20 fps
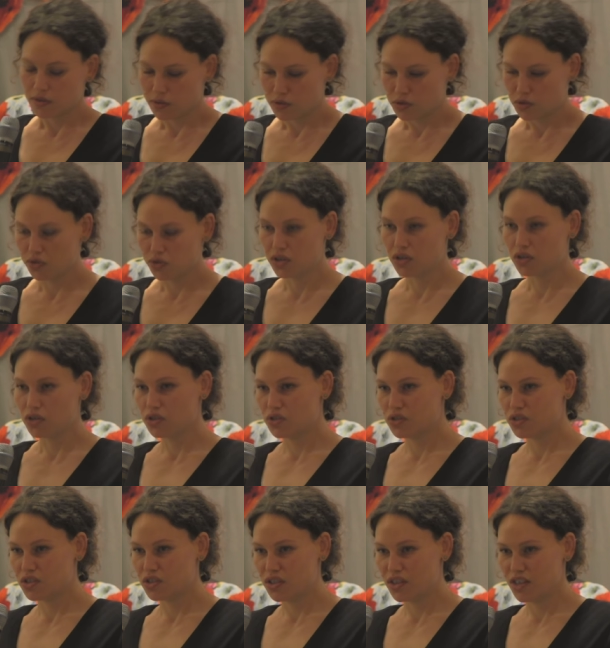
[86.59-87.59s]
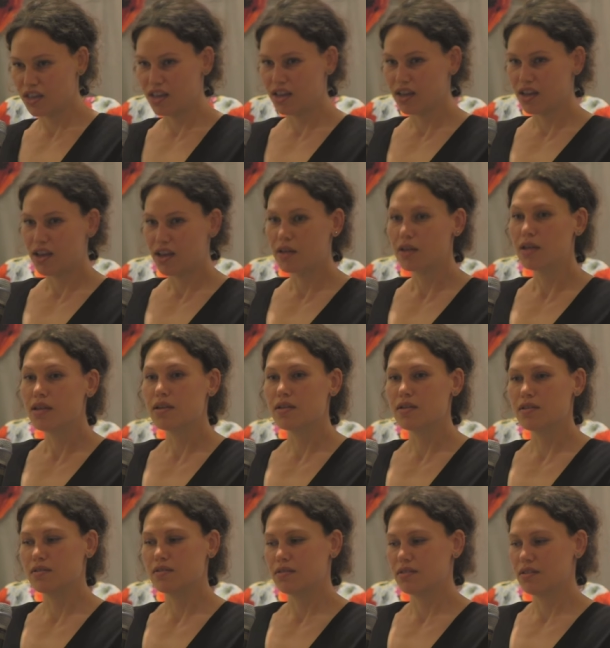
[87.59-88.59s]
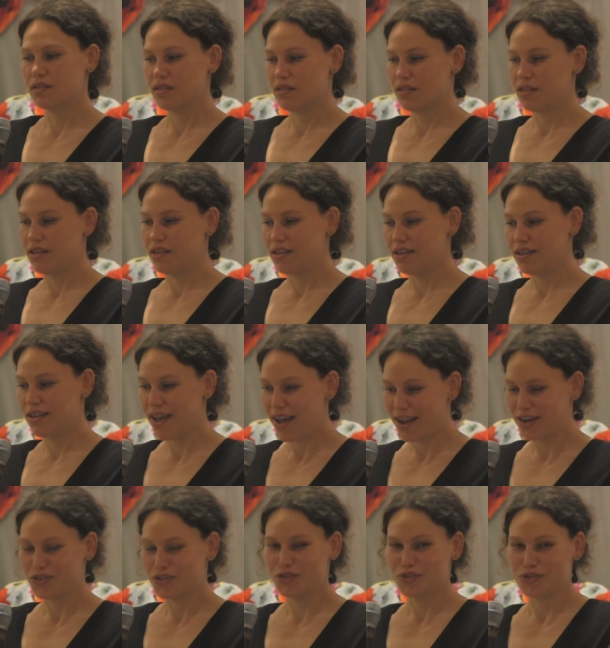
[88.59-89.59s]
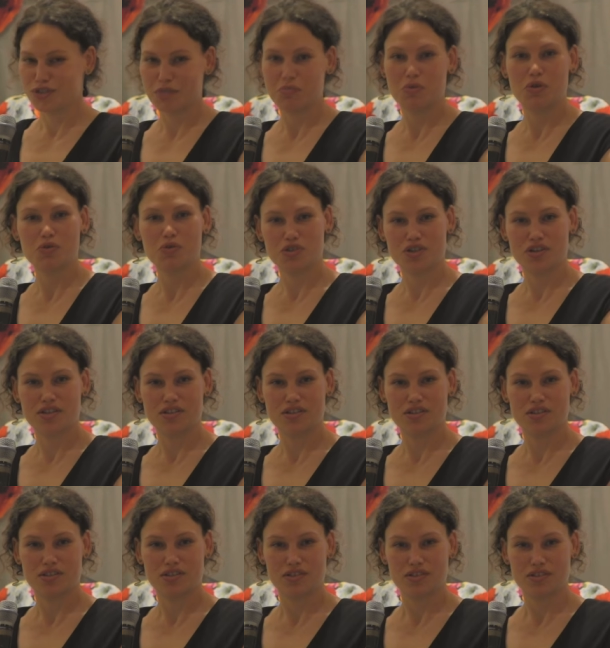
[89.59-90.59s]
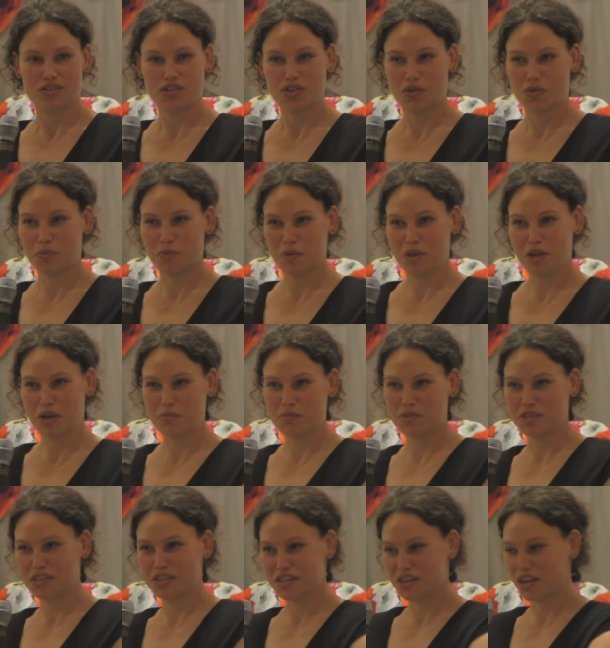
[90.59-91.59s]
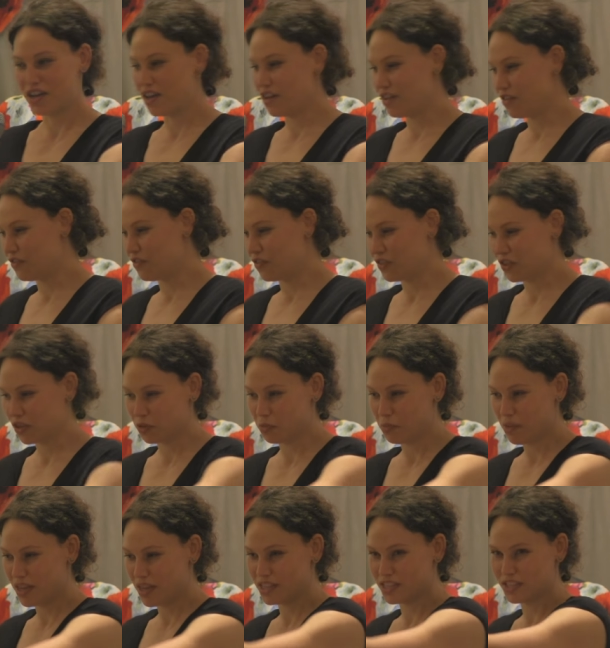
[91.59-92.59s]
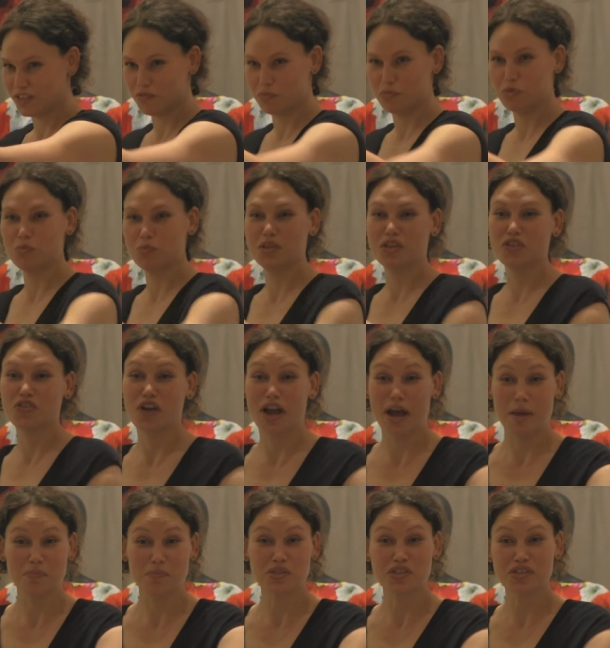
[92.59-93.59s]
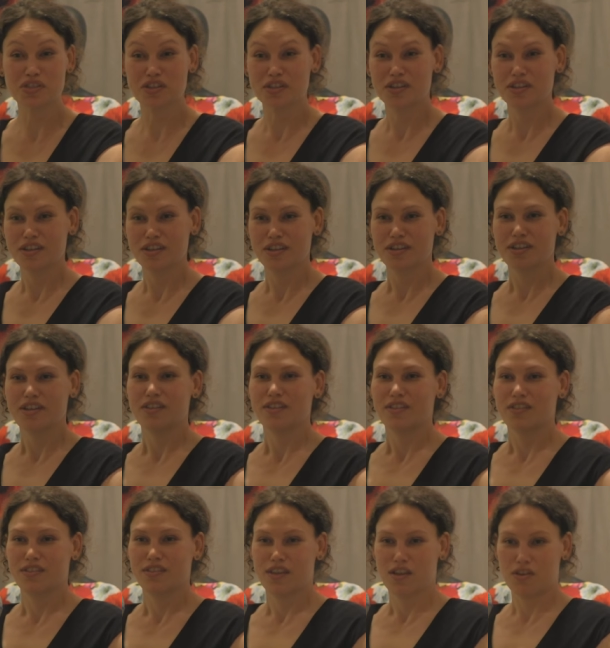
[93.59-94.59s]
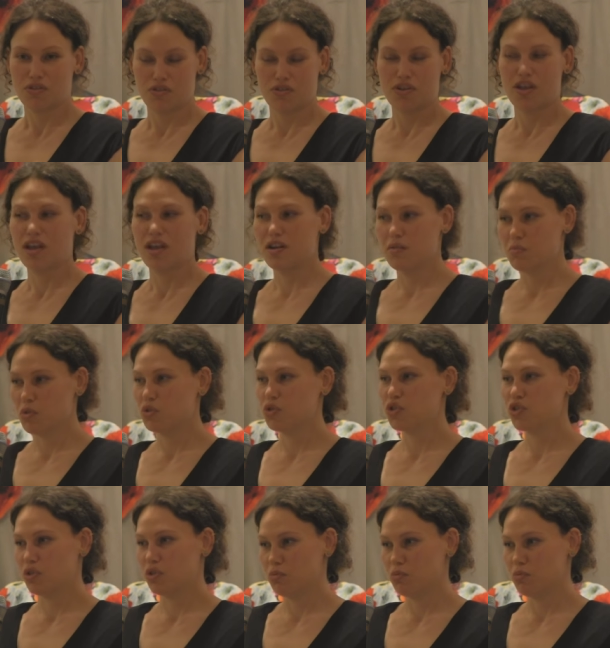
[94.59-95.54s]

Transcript: triggers the, the actor's emotions. So it becomes this kind of little maze of booby traps that create emotional